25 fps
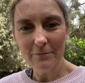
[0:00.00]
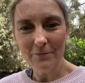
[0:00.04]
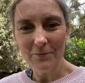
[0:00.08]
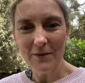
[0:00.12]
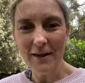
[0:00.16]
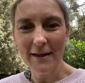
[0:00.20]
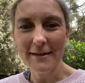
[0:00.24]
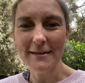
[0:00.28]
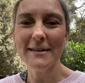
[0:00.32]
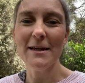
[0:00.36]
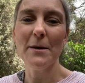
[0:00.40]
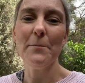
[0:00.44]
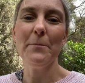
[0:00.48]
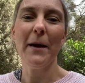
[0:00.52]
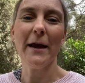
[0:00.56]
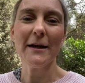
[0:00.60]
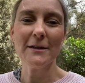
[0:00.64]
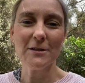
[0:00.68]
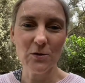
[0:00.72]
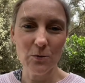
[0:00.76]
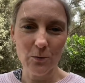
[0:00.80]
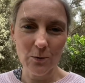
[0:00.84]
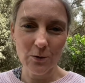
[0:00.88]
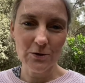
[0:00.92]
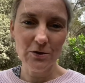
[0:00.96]
step back
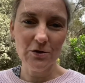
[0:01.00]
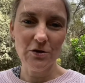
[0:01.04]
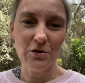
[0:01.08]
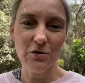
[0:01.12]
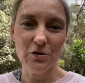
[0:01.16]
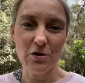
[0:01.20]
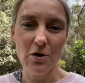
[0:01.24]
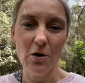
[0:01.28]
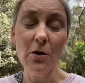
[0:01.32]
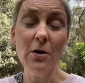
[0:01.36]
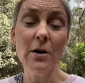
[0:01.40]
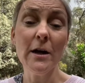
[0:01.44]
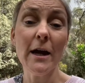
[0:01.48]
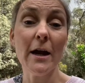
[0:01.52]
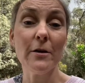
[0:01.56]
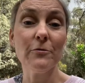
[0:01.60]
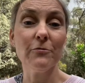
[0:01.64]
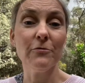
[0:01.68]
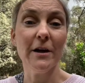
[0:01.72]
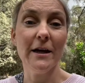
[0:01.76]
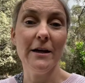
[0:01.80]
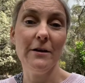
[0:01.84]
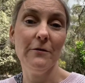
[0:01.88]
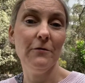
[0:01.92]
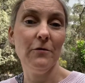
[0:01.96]
towards your dog and
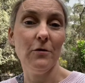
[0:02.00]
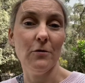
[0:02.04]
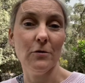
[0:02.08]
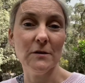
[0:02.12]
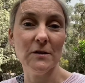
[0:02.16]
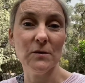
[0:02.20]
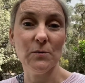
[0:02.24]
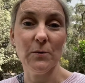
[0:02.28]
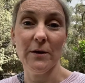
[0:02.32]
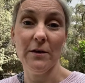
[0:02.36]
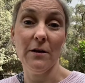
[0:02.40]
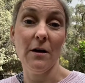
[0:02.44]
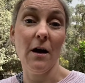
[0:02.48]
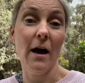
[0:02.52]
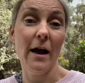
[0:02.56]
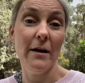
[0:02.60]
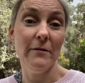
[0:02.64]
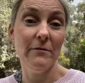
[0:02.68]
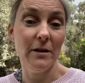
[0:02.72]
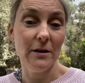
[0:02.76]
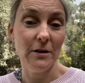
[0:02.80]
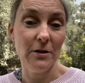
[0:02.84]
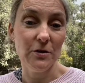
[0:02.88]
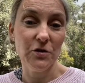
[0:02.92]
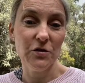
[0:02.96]
reinforce with a high
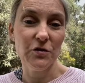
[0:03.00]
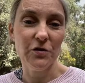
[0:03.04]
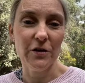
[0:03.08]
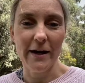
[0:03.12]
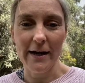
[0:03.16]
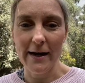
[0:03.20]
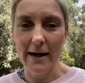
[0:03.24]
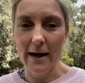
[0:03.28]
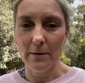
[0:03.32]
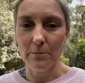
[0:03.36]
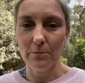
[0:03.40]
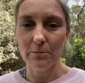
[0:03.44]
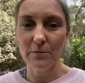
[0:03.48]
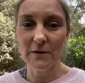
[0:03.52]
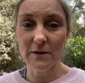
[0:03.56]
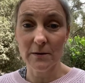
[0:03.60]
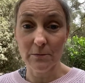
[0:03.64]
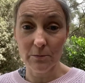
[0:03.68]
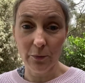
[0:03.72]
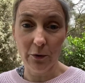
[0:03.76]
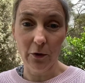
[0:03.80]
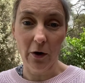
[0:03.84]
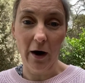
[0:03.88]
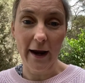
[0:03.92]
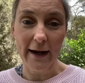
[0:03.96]
value treat and some
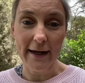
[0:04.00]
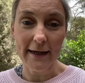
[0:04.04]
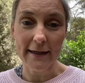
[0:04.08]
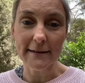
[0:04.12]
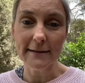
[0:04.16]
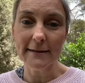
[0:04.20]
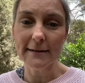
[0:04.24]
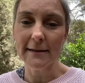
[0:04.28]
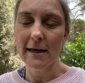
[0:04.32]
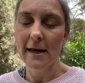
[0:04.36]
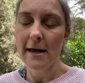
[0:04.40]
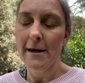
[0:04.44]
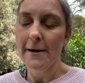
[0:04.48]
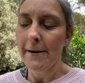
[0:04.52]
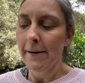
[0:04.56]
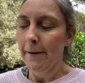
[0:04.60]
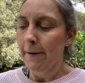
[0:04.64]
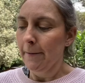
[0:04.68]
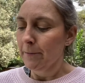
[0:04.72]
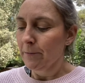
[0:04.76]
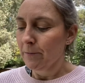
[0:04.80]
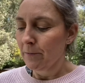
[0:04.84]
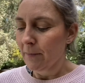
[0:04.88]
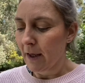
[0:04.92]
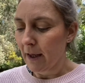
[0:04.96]
praise.
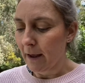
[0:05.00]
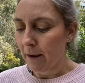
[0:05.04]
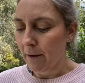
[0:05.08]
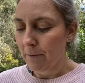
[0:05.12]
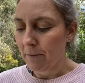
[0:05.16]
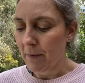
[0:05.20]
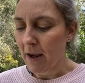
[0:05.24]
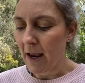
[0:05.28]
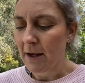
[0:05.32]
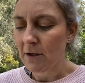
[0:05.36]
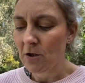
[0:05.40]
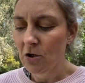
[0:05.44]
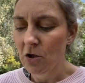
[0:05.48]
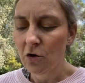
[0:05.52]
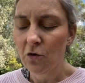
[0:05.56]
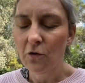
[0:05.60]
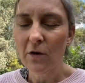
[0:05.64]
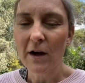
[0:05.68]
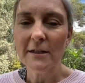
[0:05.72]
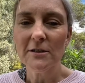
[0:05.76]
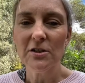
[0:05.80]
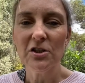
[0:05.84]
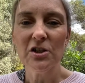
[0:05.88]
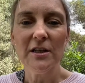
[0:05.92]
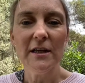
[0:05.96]
And you
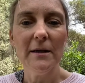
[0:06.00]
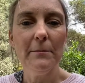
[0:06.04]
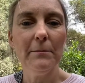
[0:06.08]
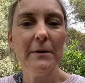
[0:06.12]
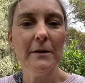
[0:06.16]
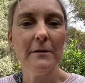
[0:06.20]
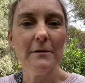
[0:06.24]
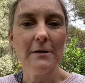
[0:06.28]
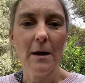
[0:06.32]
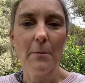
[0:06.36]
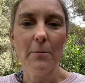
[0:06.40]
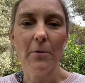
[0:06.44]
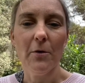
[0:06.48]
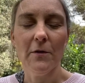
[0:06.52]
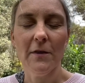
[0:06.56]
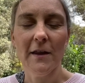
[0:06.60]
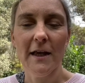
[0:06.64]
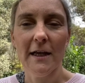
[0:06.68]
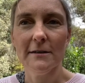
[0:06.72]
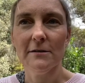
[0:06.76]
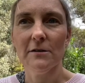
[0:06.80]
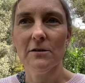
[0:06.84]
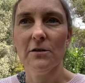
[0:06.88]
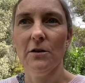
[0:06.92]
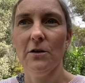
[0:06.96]
gradually build up on
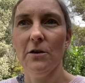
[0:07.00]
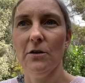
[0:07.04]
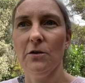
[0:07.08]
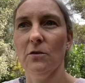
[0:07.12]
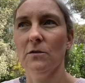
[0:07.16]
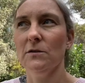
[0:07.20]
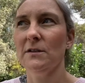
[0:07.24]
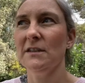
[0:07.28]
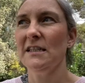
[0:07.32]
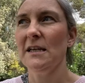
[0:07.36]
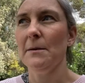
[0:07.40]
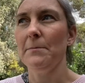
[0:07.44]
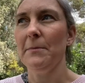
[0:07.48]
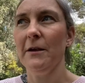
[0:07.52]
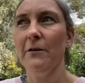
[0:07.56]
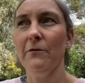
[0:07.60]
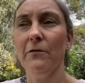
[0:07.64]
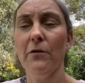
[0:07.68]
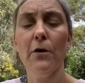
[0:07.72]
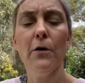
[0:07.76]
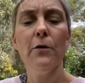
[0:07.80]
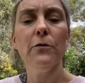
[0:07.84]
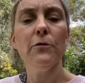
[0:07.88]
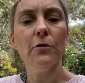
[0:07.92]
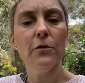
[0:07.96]
that so that you're stepping
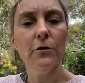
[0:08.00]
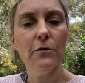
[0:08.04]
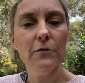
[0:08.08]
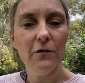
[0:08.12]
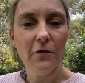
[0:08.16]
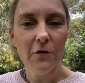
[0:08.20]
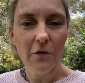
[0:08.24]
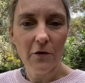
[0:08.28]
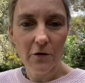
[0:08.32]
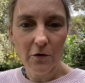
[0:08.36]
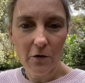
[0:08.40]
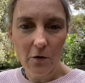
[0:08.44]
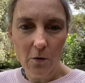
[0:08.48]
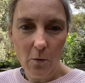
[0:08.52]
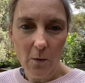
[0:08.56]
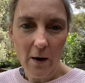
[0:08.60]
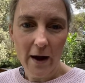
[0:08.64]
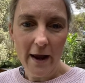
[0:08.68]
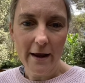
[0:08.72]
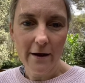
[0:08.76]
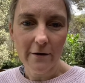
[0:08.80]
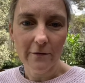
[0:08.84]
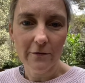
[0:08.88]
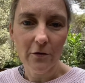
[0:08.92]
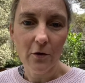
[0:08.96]
further and further
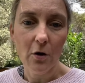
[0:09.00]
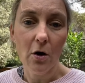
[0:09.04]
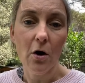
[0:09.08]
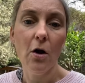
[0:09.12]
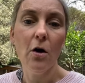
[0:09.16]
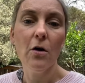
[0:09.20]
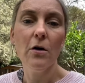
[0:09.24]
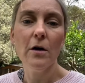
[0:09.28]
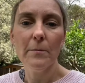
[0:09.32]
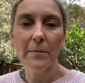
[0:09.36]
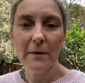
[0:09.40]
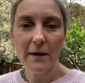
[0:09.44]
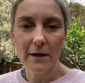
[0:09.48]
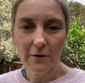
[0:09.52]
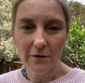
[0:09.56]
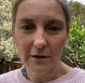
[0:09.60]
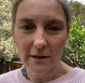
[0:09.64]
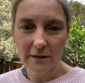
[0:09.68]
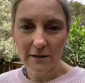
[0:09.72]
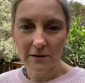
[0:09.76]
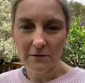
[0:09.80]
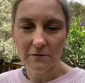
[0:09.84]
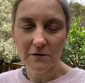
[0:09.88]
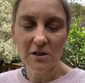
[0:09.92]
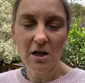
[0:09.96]
away for longer
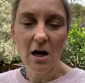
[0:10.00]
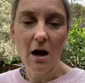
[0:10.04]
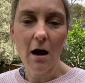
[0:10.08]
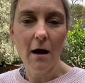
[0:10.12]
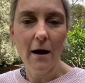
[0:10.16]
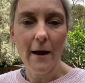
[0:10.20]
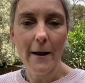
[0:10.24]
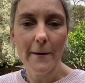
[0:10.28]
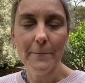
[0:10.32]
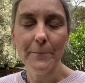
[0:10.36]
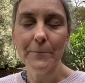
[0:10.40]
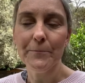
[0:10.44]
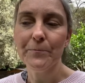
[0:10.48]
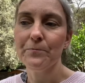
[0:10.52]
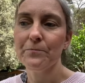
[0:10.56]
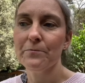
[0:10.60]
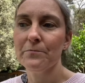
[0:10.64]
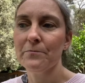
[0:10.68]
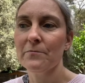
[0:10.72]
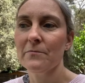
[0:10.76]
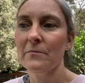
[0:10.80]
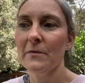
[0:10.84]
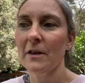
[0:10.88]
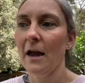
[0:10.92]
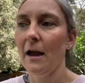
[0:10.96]
periods of time,
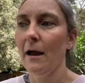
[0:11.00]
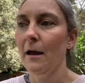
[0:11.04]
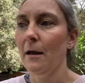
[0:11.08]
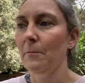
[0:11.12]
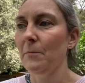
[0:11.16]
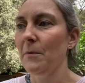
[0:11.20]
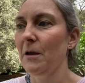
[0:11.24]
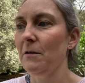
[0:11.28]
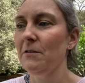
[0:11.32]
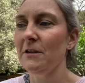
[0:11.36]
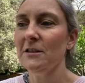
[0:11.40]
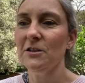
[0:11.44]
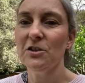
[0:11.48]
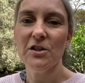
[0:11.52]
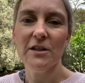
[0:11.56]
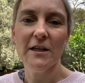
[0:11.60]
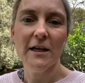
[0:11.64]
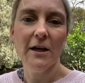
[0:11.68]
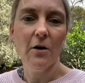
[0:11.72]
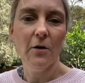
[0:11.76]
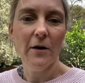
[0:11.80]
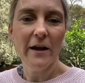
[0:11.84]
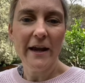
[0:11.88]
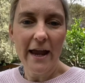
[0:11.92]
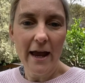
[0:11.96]
eventually
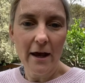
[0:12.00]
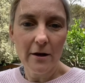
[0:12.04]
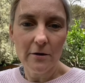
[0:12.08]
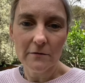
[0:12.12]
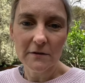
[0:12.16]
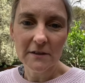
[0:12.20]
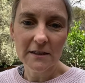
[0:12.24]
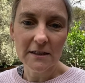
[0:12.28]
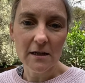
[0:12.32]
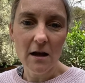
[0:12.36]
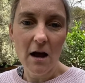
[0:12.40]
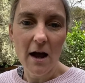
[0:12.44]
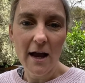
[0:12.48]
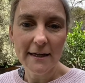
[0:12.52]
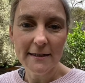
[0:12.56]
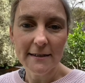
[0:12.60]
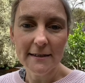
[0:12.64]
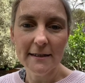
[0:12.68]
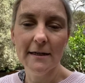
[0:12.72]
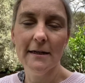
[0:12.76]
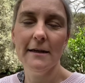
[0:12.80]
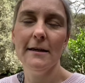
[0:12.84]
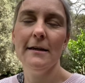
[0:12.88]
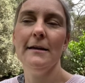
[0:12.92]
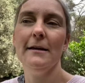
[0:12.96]
going out of sight,
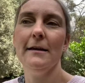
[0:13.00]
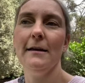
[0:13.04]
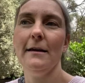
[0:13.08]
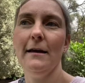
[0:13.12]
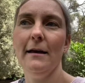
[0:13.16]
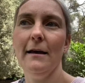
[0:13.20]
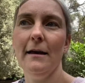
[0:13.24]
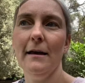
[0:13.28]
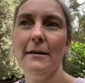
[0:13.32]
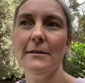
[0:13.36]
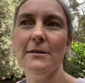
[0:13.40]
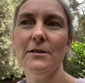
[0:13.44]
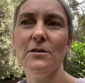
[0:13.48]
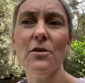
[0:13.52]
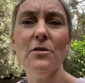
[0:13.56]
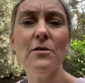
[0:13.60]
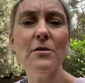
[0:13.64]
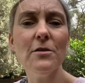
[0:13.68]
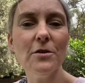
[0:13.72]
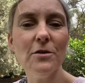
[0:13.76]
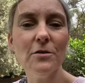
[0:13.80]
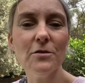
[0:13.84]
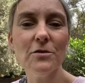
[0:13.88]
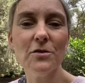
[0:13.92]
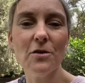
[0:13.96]
so that
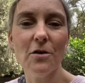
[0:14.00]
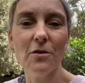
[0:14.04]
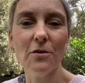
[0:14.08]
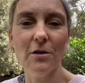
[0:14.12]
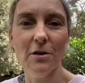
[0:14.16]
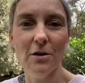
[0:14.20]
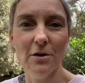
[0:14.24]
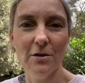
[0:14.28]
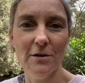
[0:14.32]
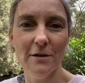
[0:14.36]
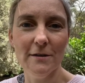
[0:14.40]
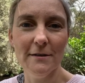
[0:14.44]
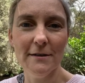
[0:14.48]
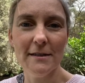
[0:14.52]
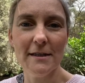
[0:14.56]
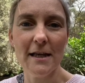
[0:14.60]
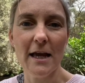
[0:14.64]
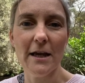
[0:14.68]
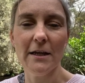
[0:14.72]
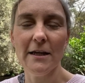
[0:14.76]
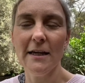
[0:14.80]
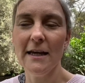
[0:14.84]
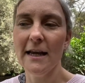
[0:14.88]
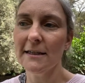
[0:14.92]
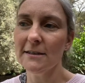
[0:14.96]
your dog learns that
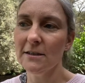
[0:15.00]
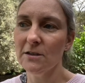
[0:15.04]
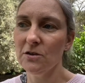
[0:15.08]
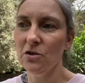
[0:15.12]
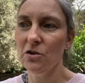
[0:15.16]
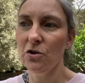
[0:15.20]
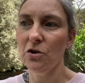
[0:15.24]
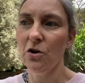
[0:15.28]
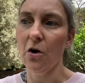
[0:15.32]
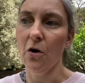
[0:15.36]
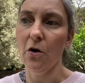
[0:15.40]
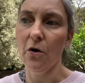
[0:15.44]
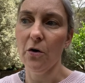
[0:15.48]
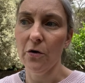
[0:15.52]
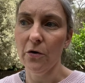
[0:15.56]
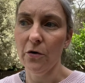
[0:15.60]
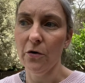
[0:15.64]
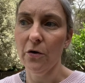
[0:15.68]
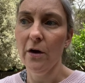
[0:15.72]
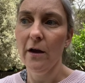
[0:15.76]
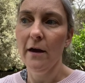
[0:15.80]
yes, you go,